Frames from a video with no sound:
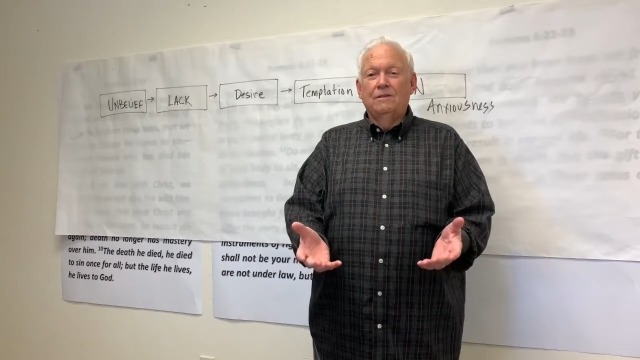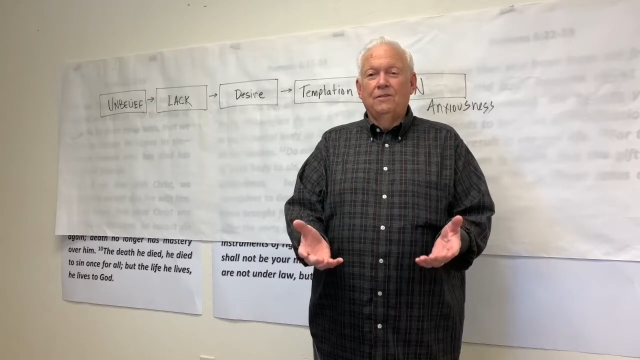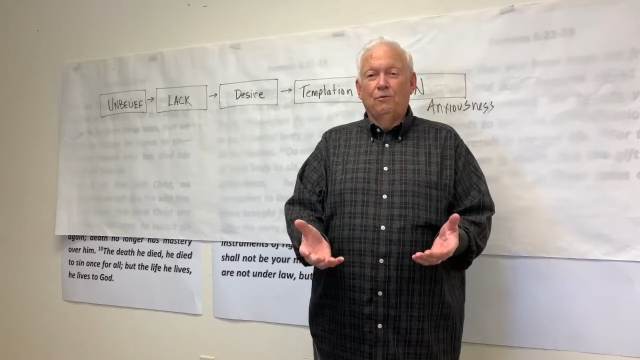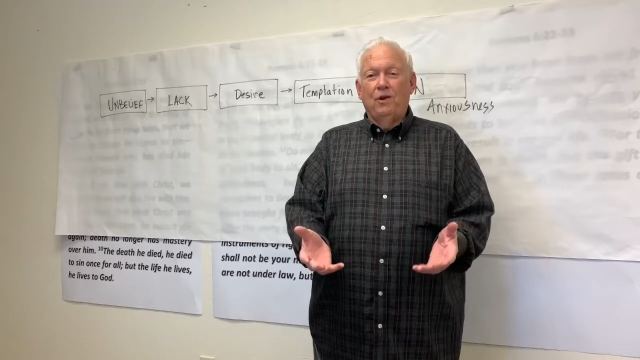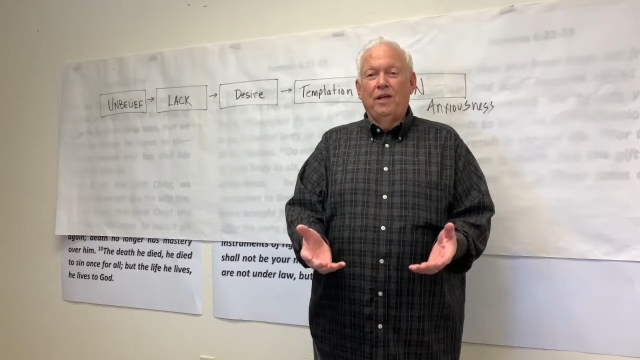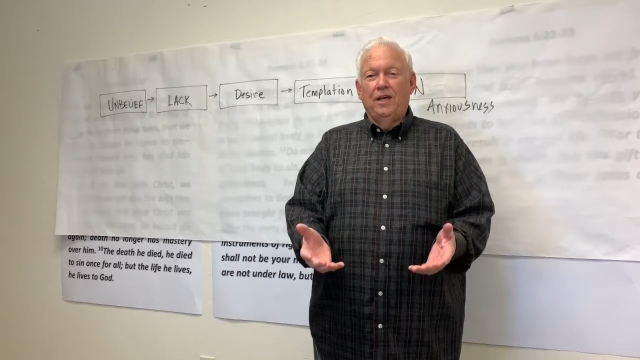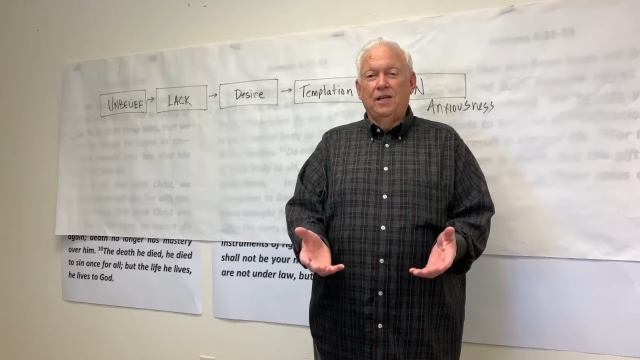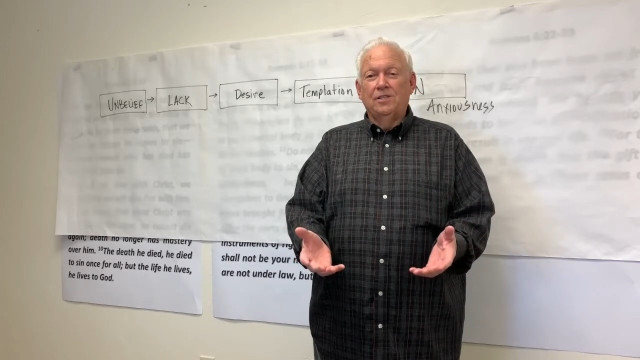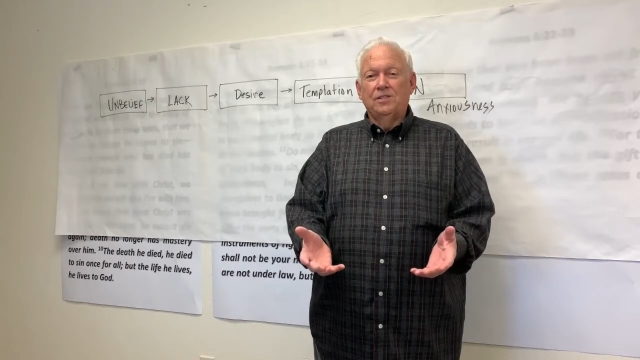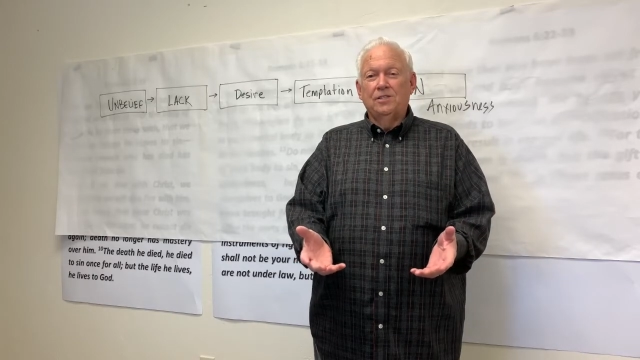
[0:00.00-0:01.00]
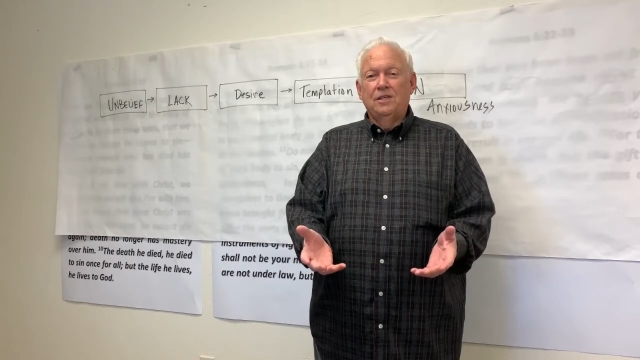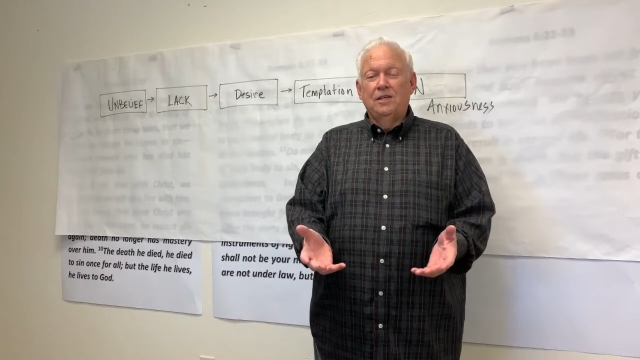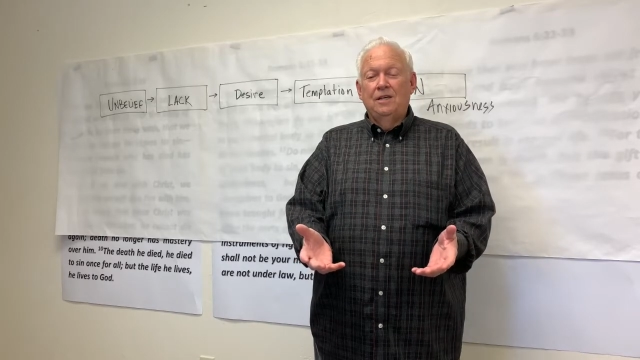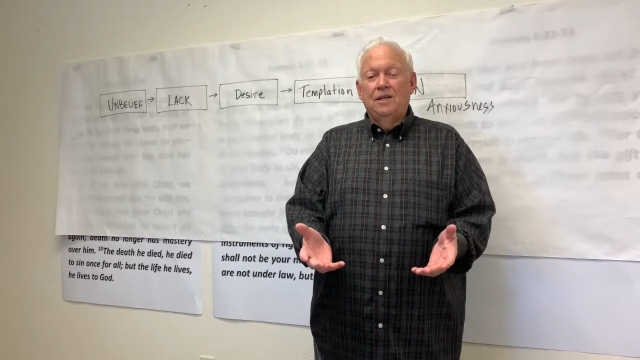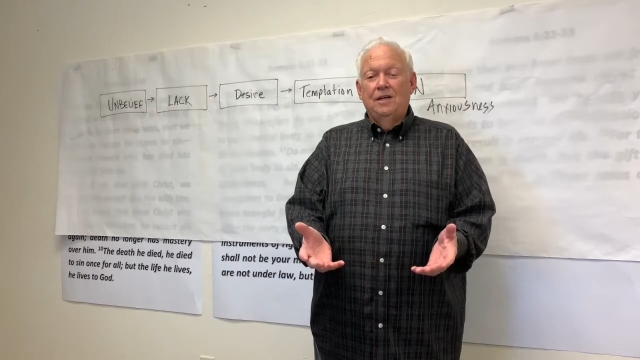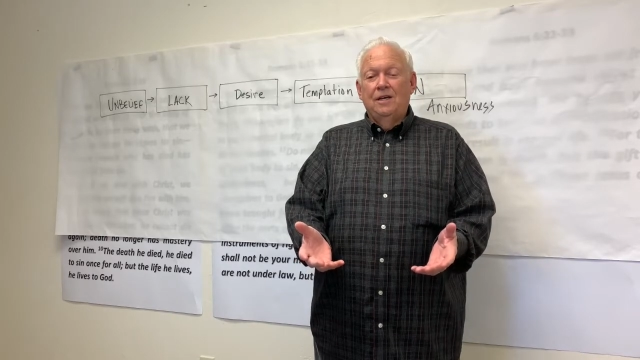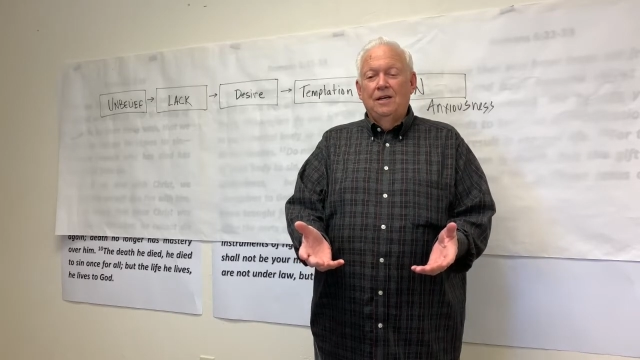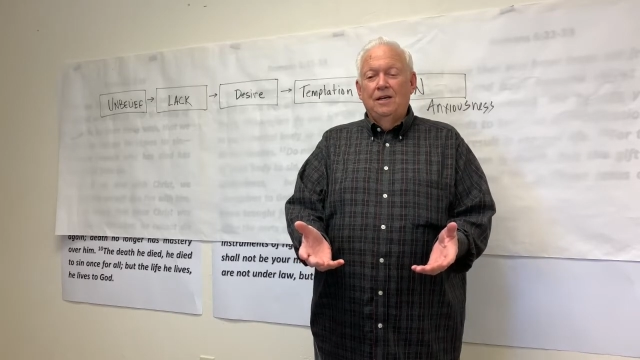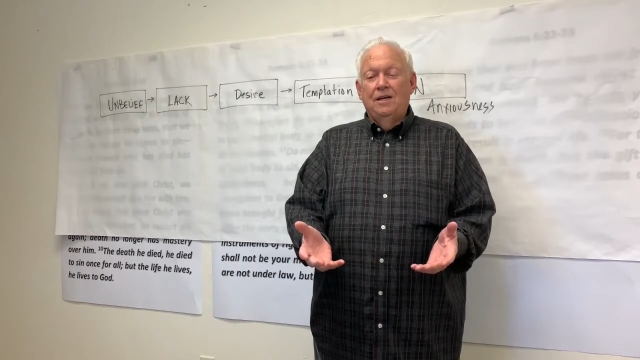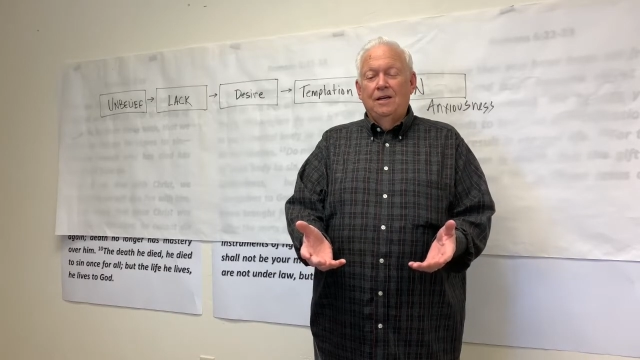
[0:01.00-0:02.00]
the ring is,
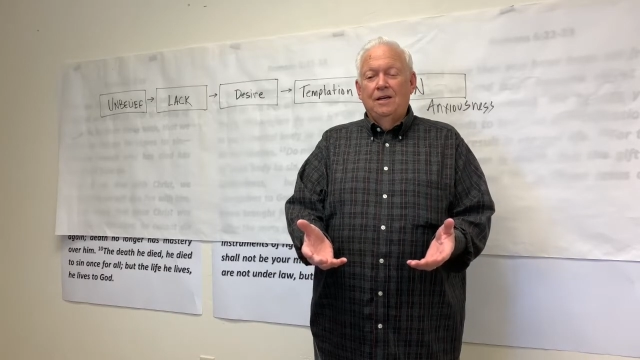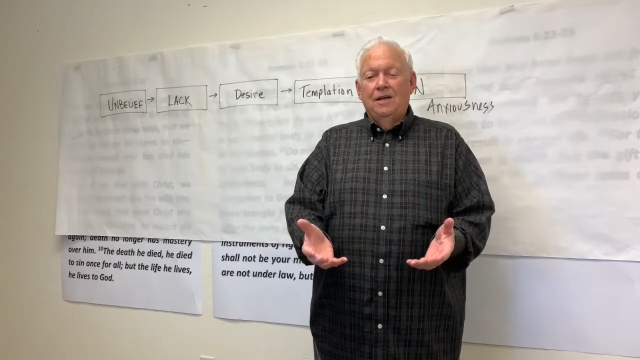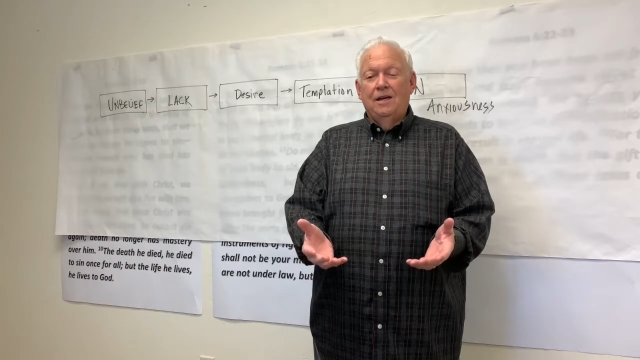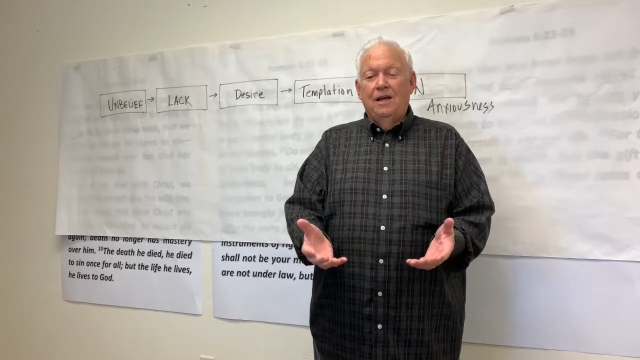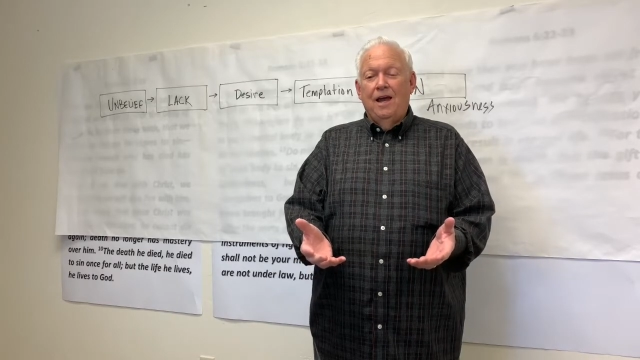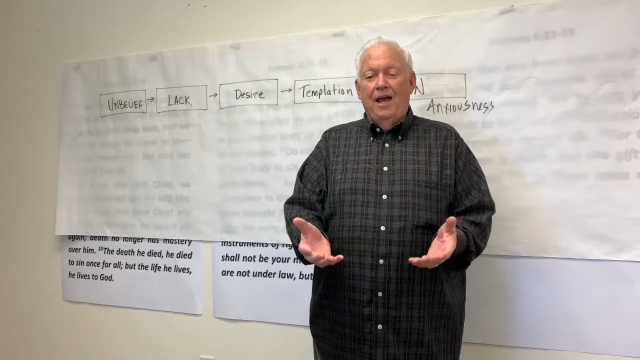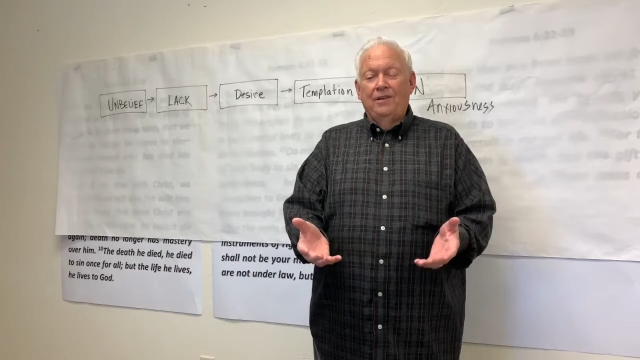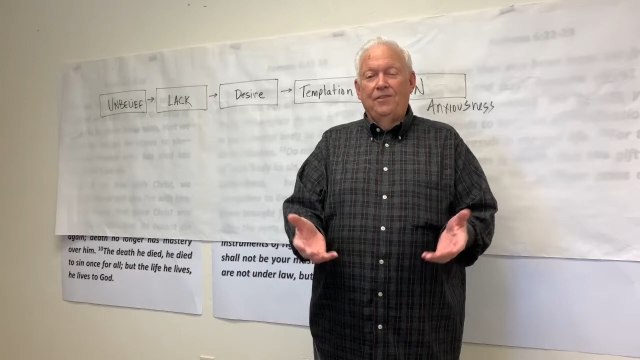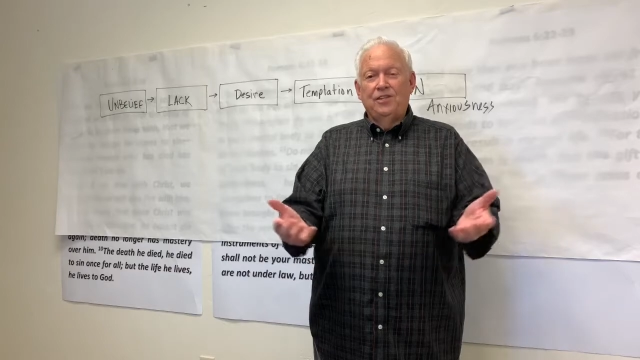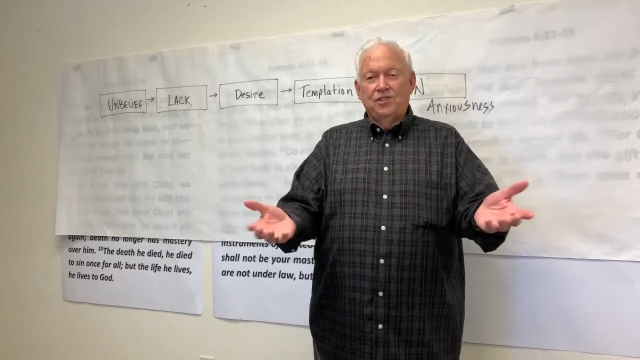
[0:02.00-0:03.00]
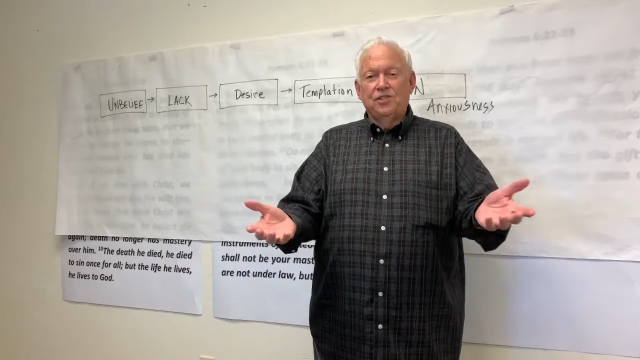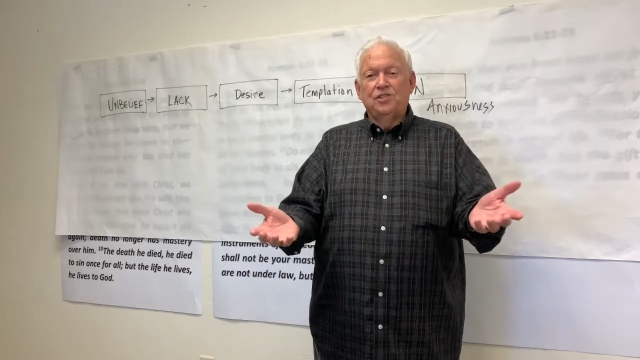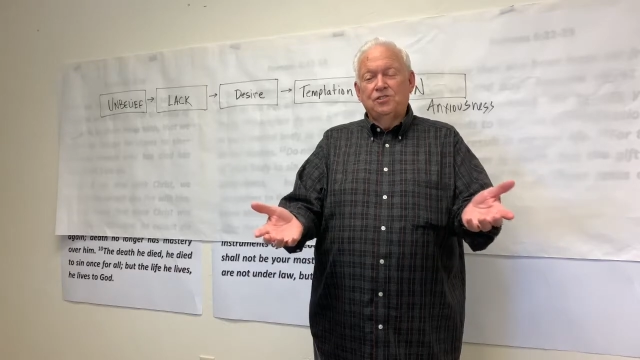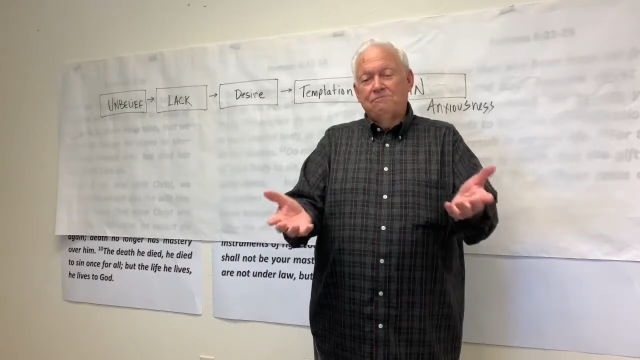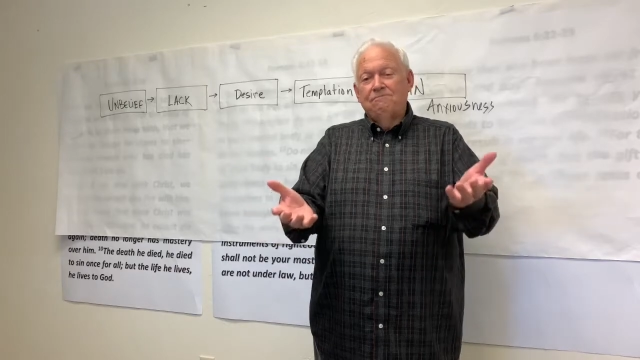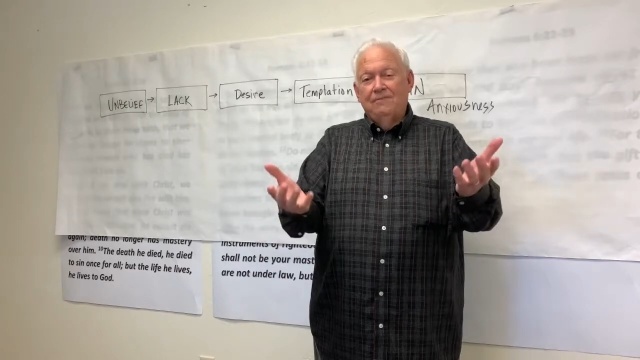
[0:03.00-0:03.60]
and this is